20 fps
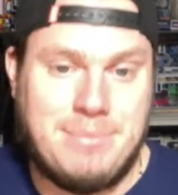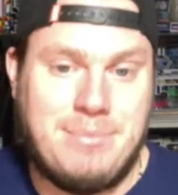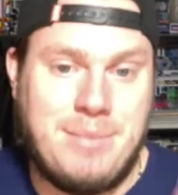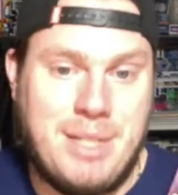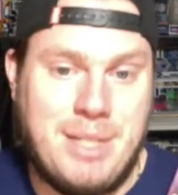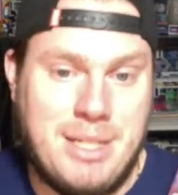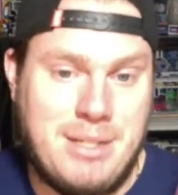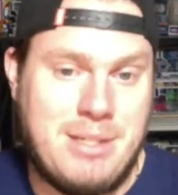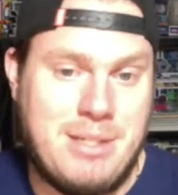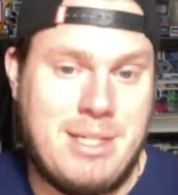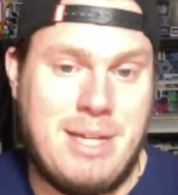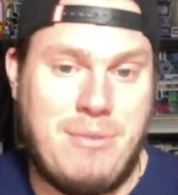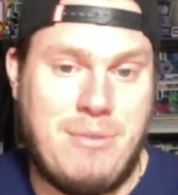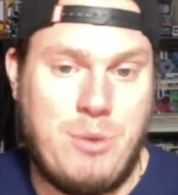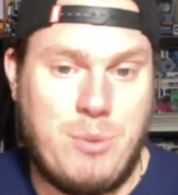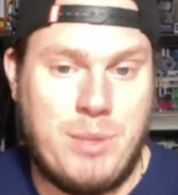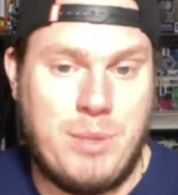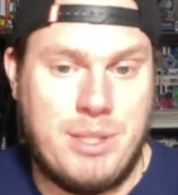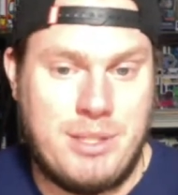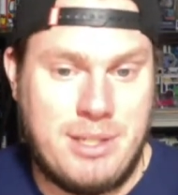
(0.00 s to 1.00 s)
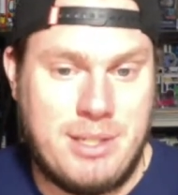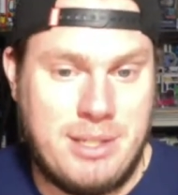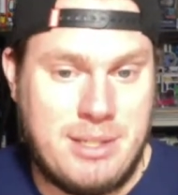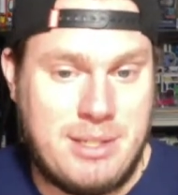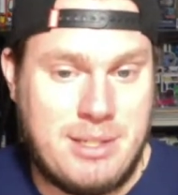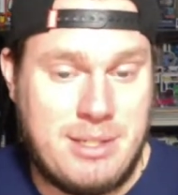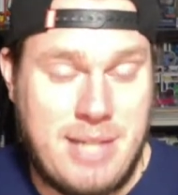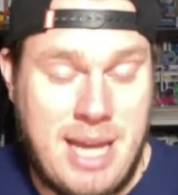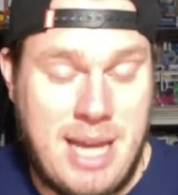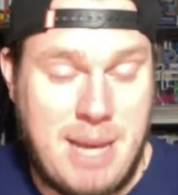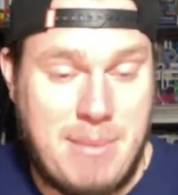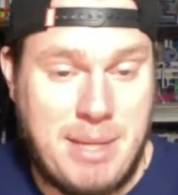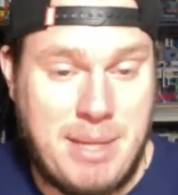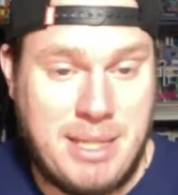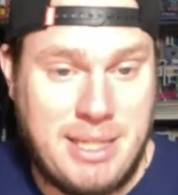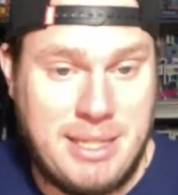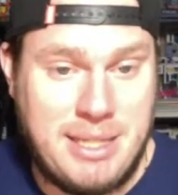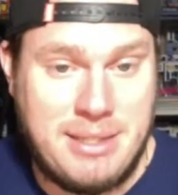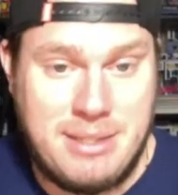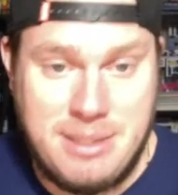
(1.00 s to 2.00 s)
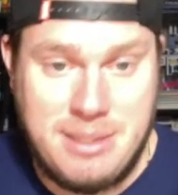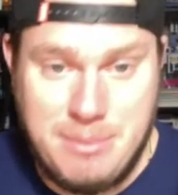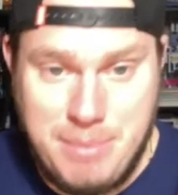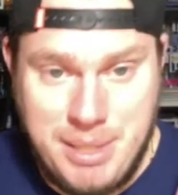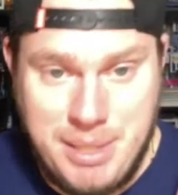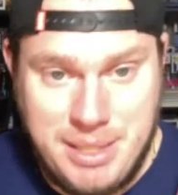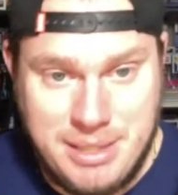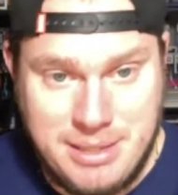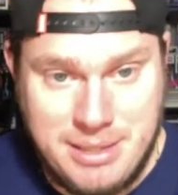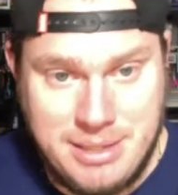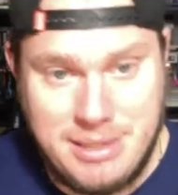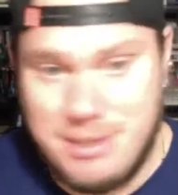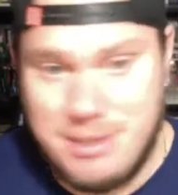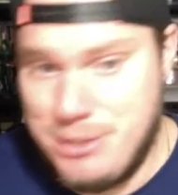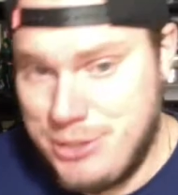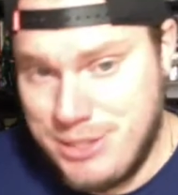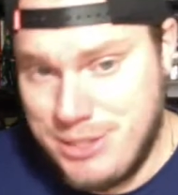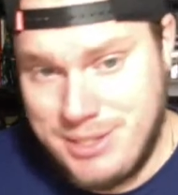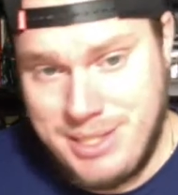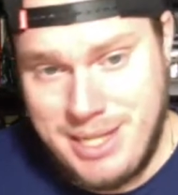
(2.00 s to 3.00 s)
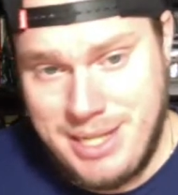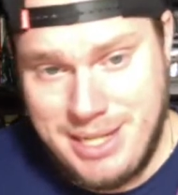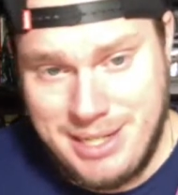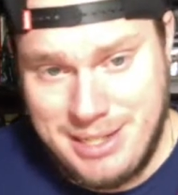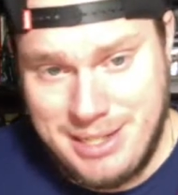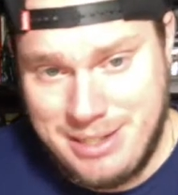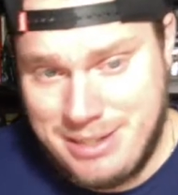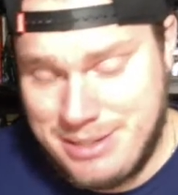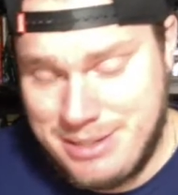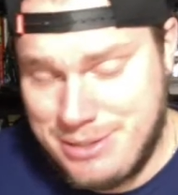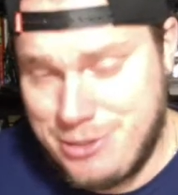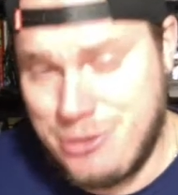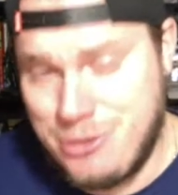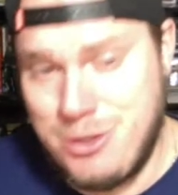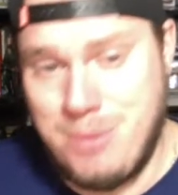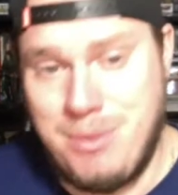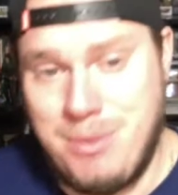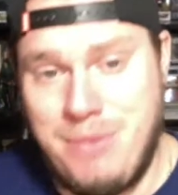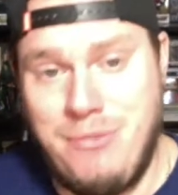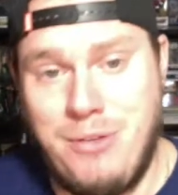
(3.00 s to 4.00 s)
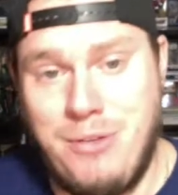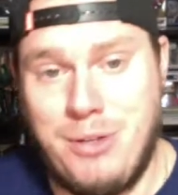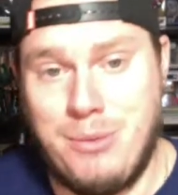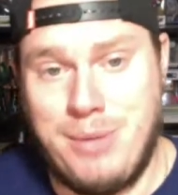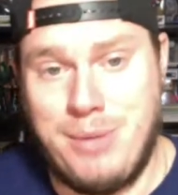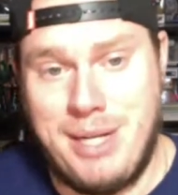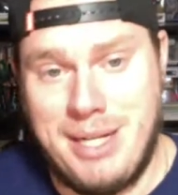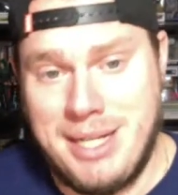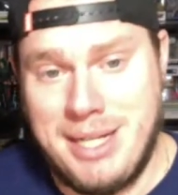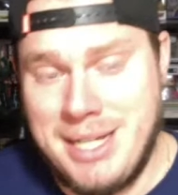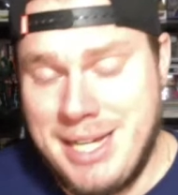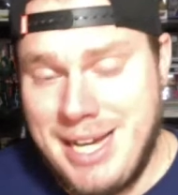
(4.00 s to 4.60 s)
this is definitely one that's going to stay on my list because this is just an extremely fun read.